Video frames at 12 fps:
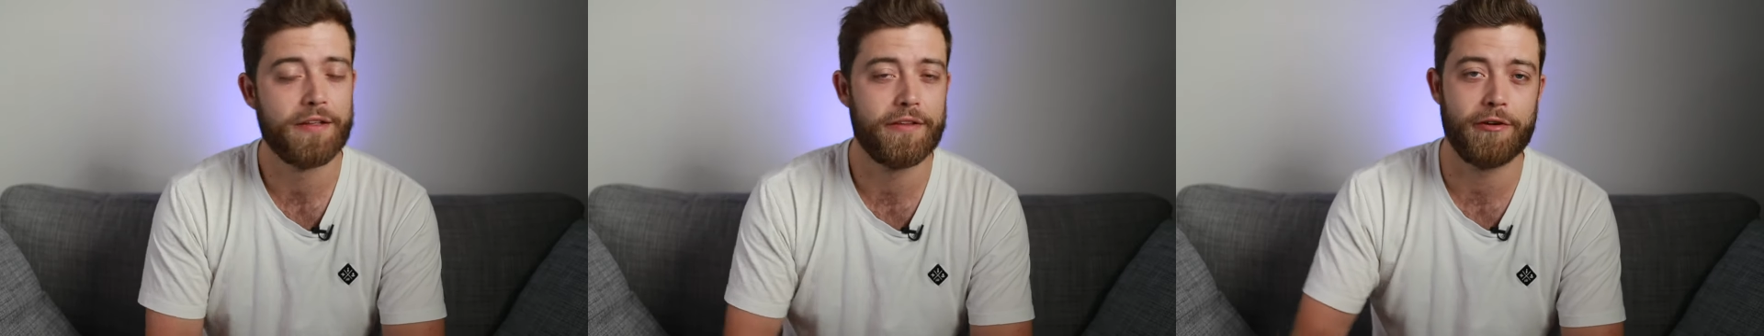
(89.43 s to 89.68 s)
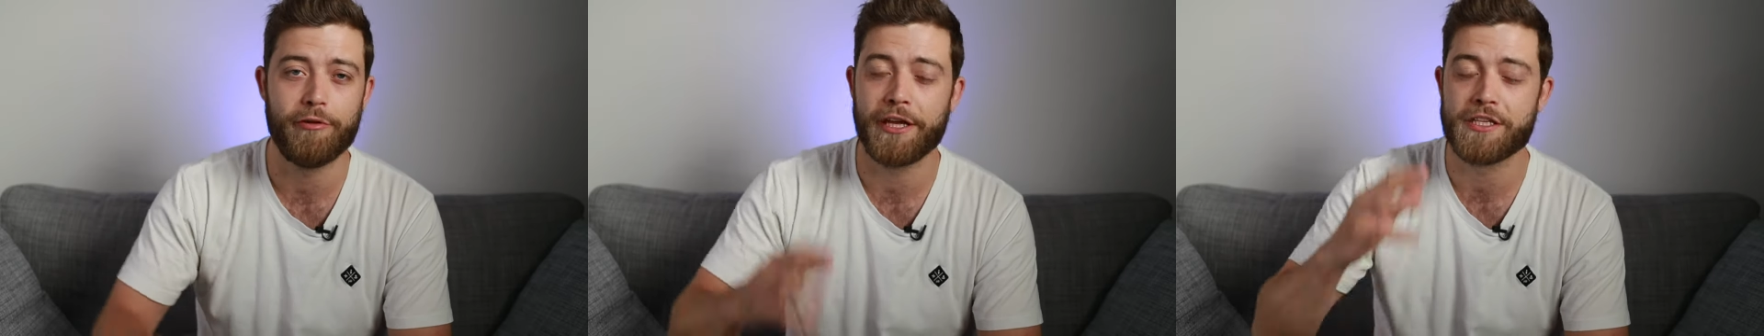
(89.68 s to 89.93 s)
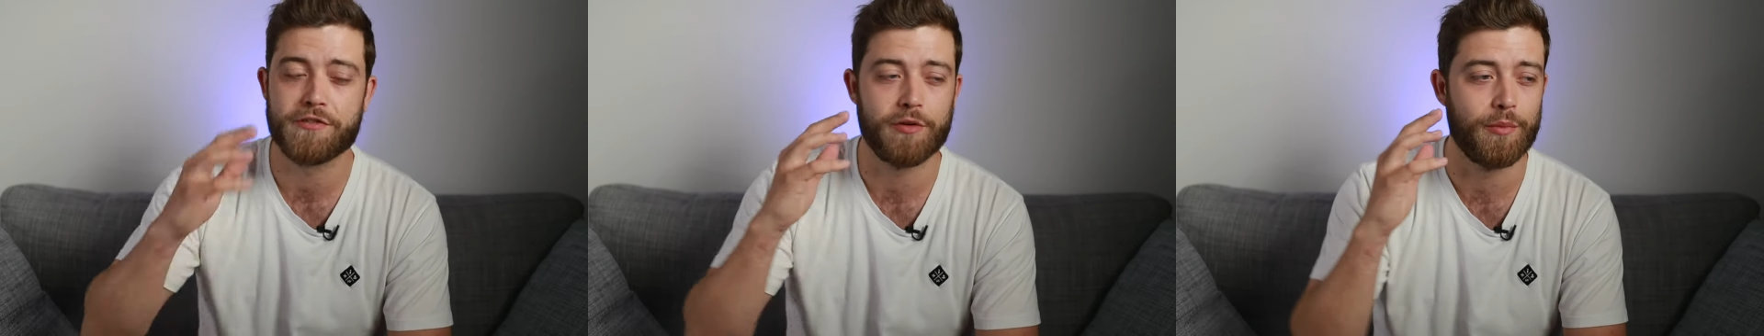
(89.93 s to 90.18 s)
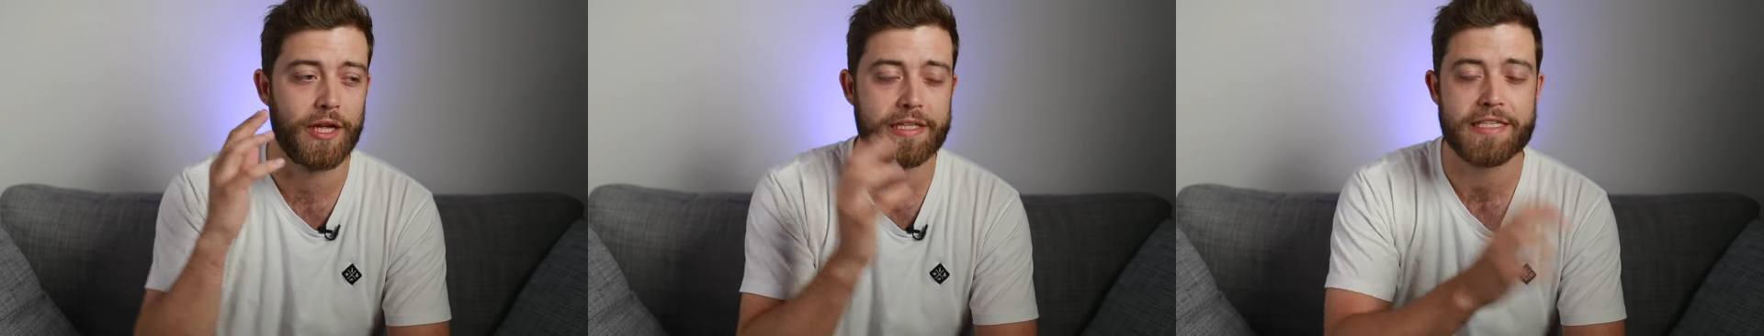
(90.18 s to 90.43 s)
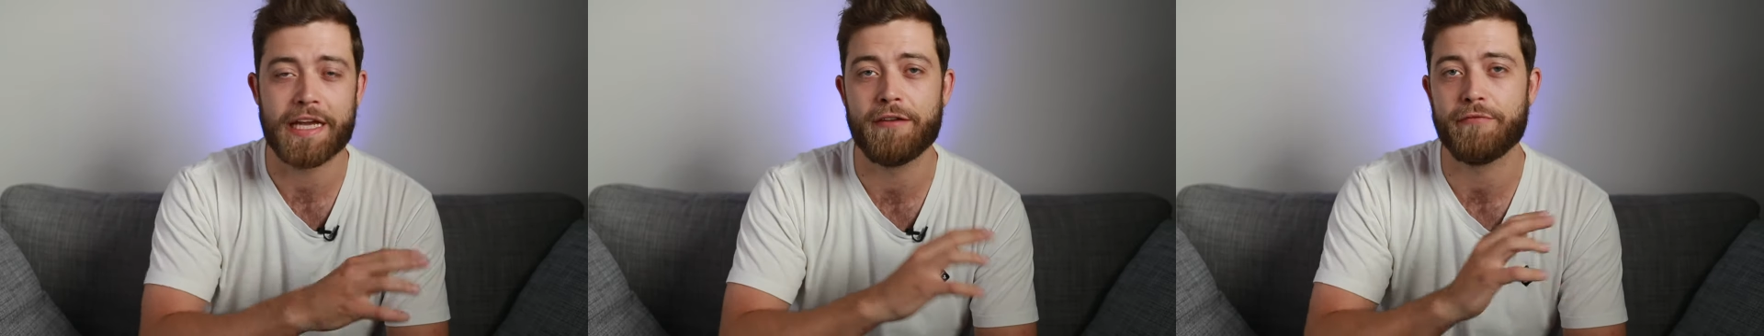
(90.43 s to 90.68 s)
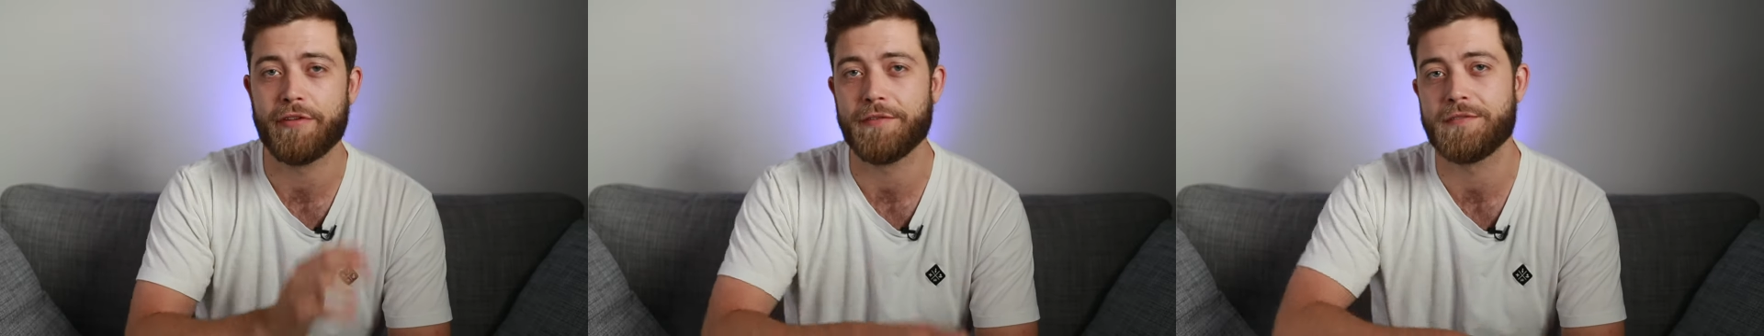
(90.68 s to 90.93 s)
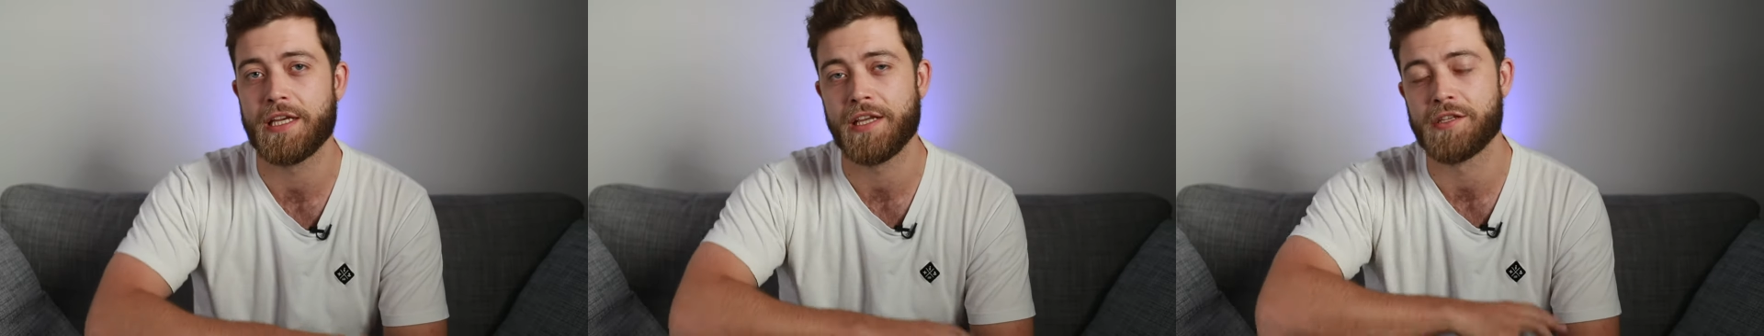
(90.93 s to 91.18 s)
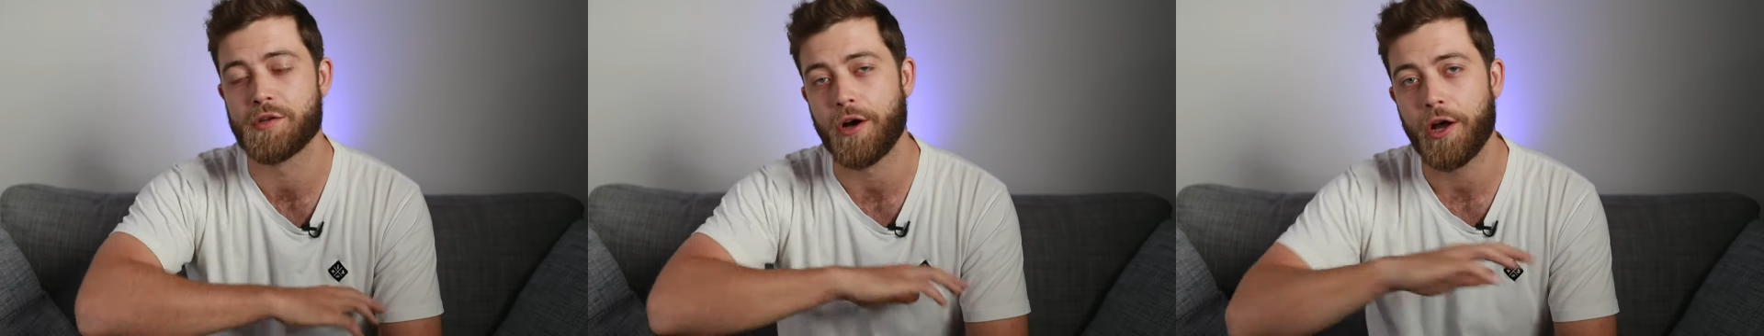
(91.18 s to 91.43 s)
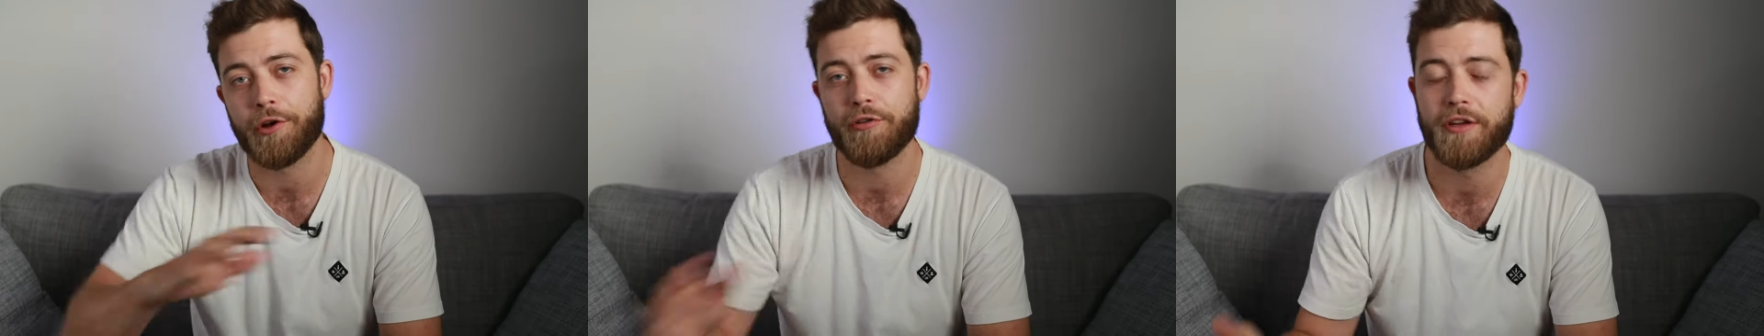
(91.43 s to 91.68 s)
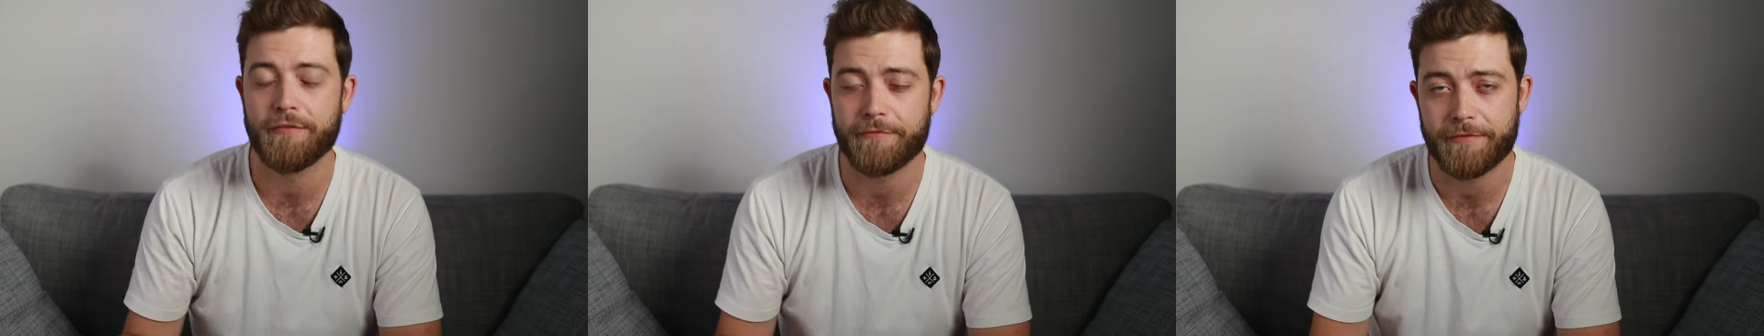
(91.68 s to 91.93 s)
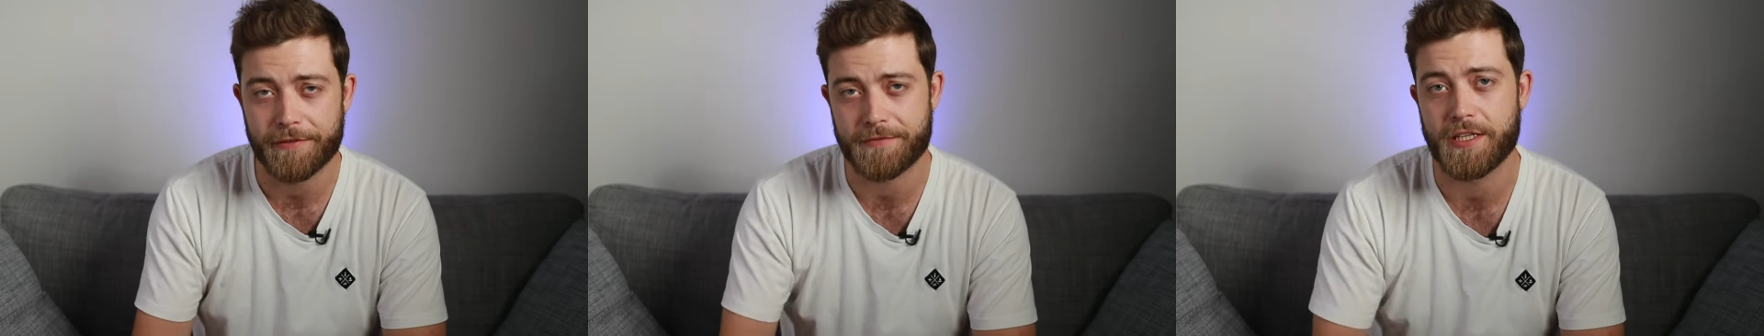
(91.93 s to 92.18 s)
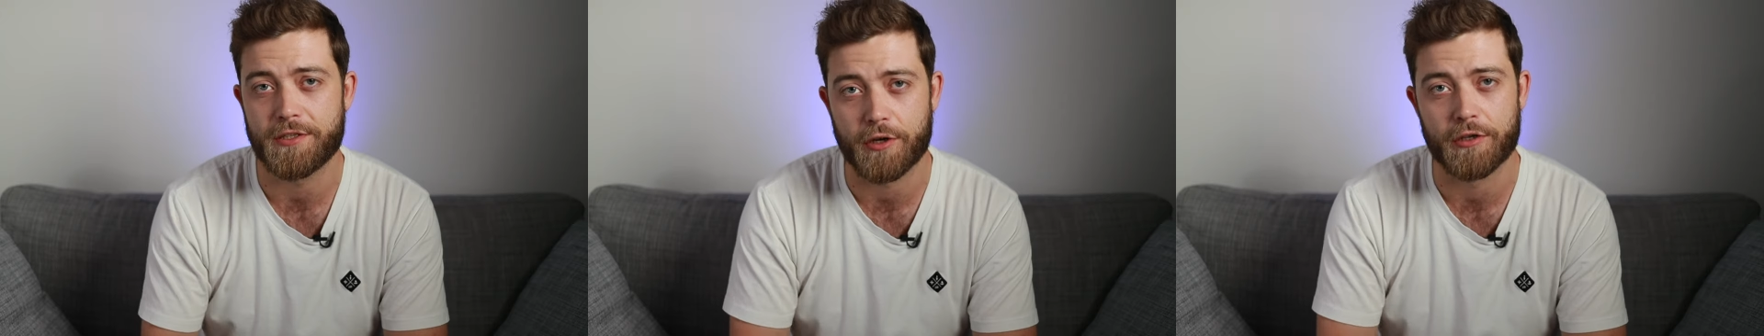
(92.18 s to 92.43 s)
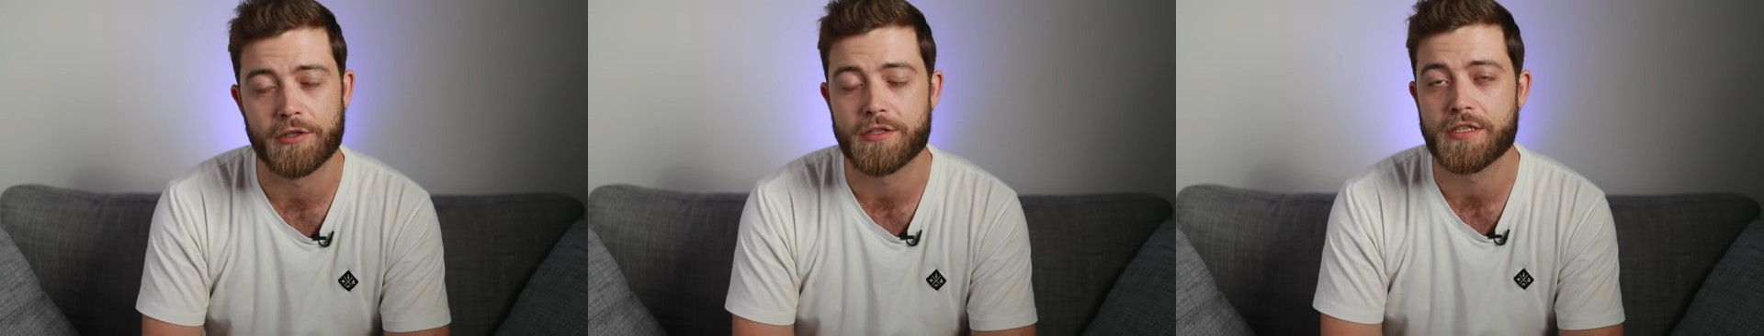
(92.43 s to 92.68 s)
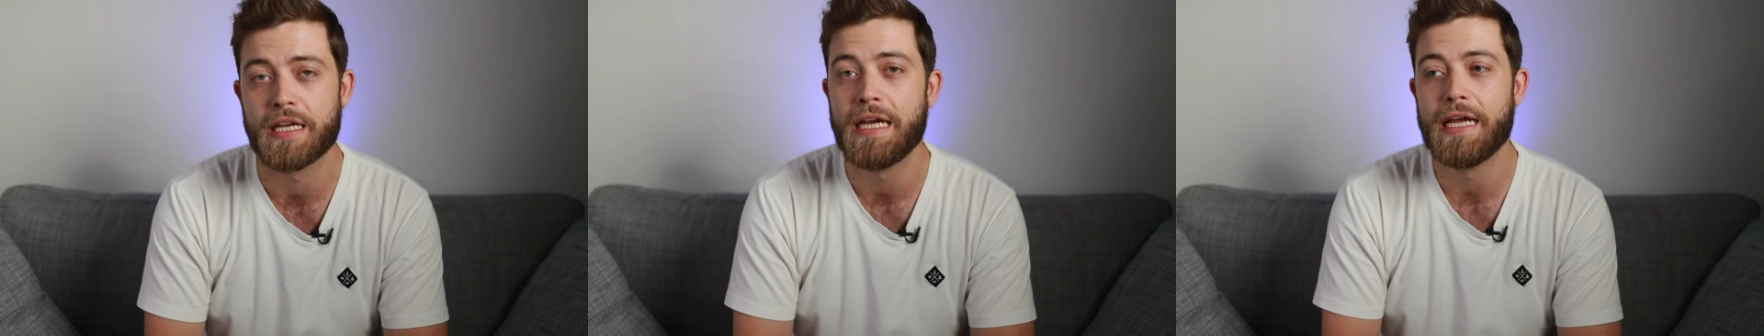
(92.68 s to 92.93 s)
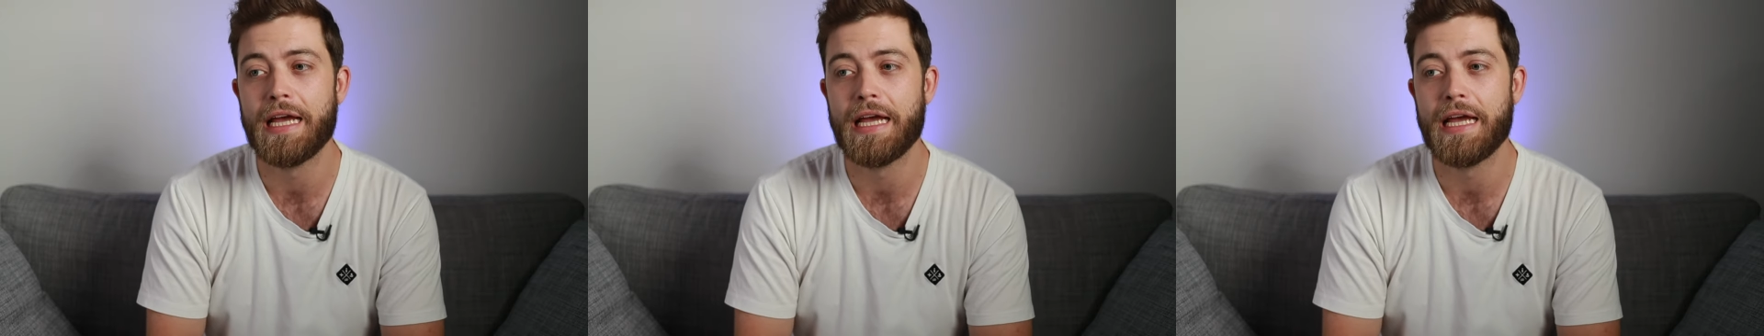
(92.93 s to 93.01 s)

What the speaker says: They range from like $10, $15 to $150,